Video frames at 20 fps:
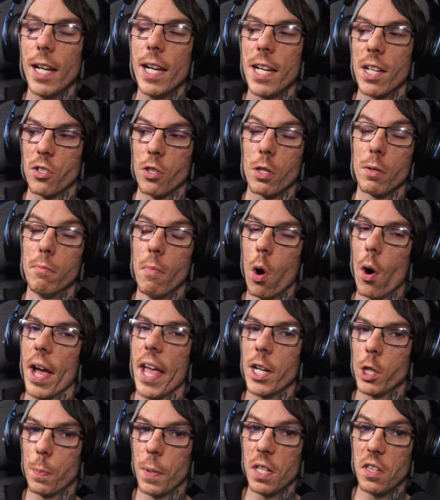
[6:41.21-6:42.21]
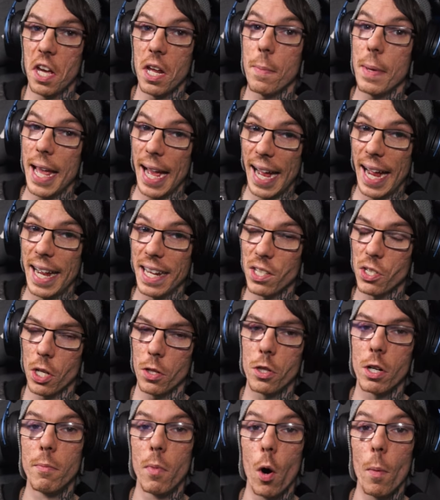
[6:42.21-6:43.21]
So the more HP the enemy has,
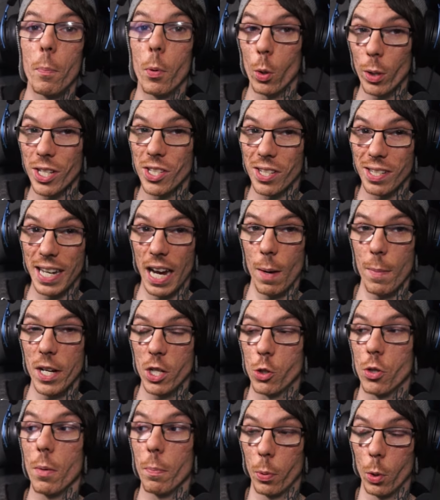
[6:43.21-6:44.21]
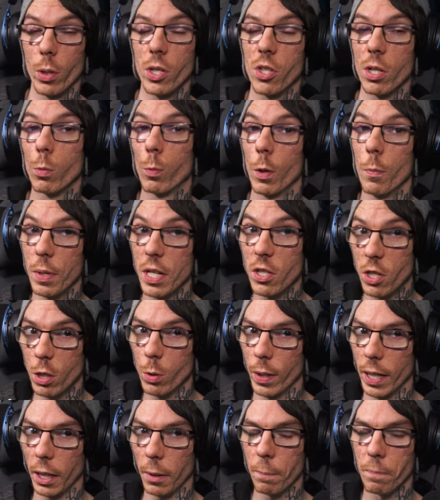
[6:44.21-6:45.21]
the more poison damage that poison will be
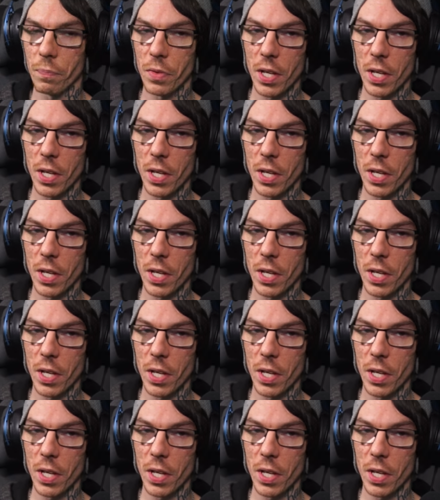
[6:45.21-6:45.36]
doing.